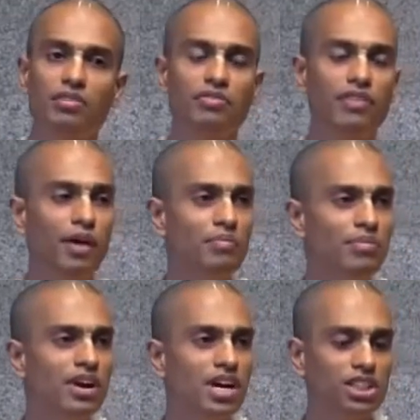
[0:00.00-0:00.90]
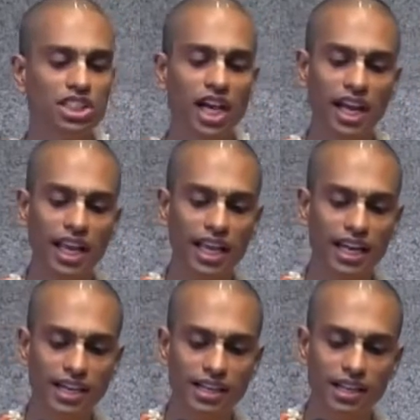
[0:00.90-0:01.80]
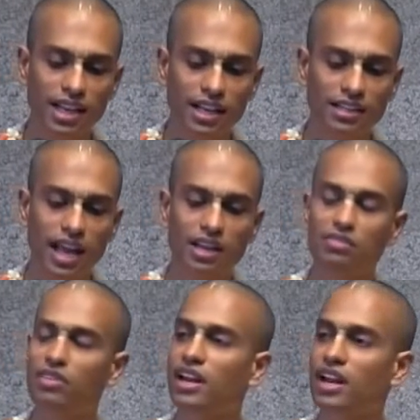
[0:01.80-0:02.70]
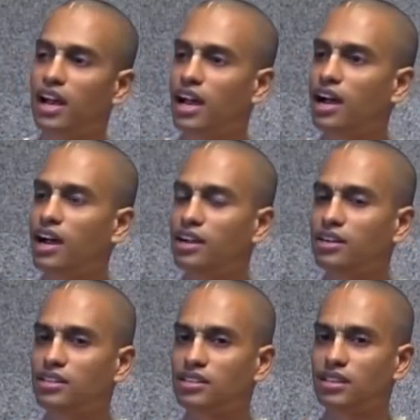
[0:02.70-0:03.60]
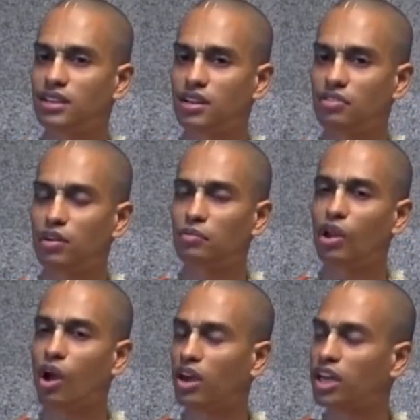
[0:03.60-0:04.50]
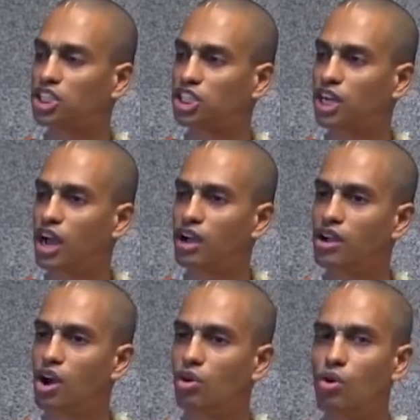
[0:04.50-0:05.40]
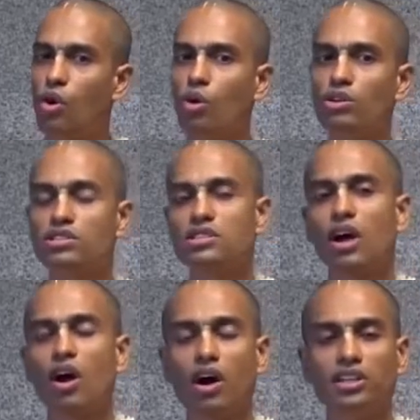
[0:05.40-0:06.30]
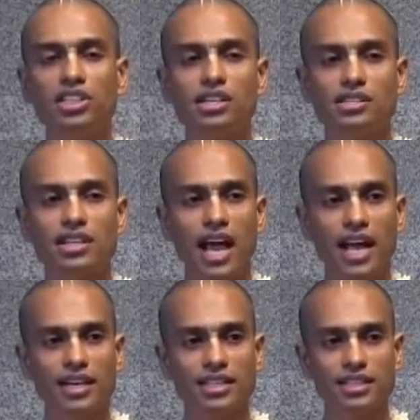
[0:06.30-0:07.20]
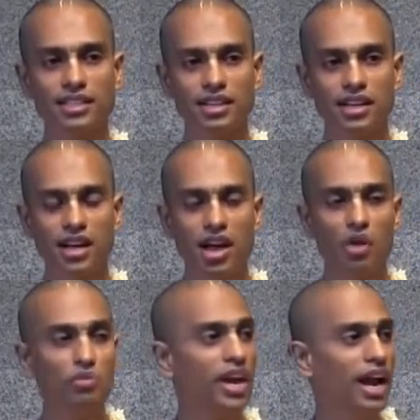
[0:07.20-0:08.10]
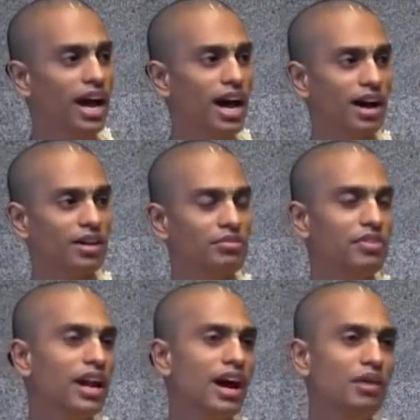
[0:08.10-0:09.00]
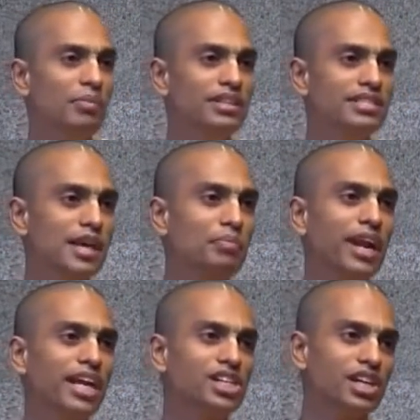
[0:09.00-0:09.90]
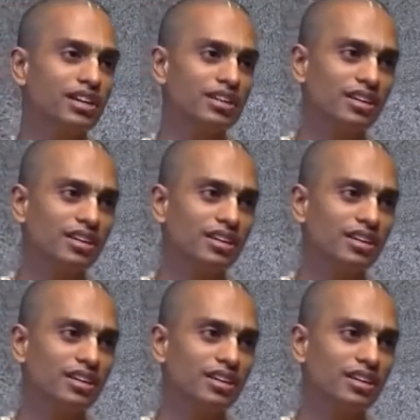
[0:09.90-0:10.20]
from Sharira Dhanvannaha, from Lord Krishna who holds the conch in his hand. Viraha, viraha means separation.